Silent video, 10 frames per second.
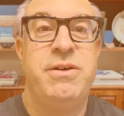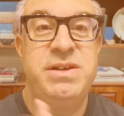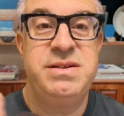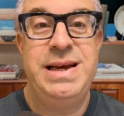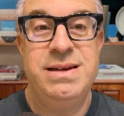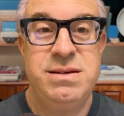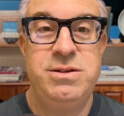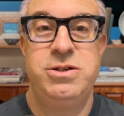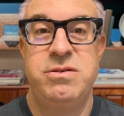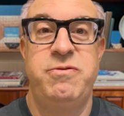this
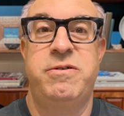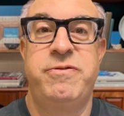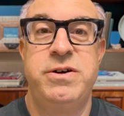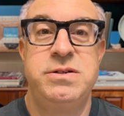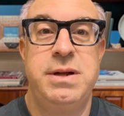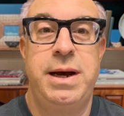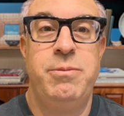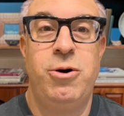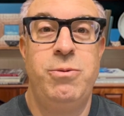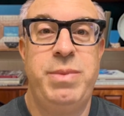isn't just for
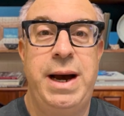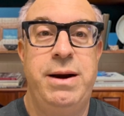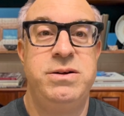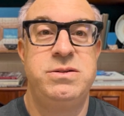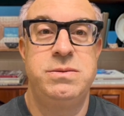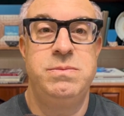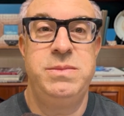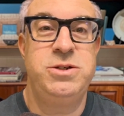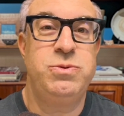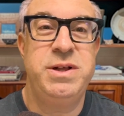first-time home buyers.
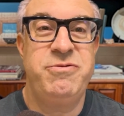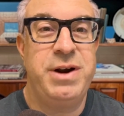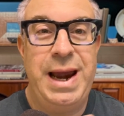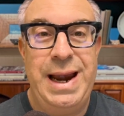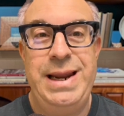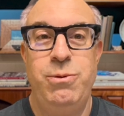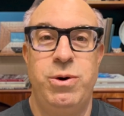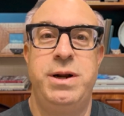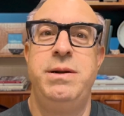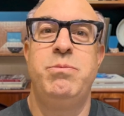It's really for
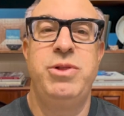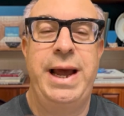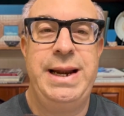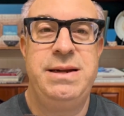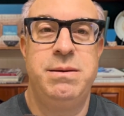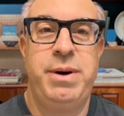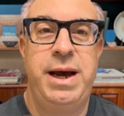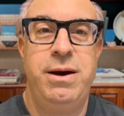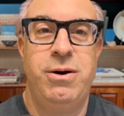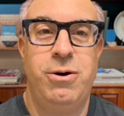anyone planning to
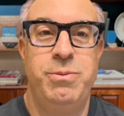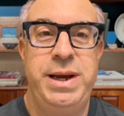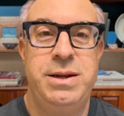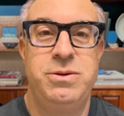buy a home in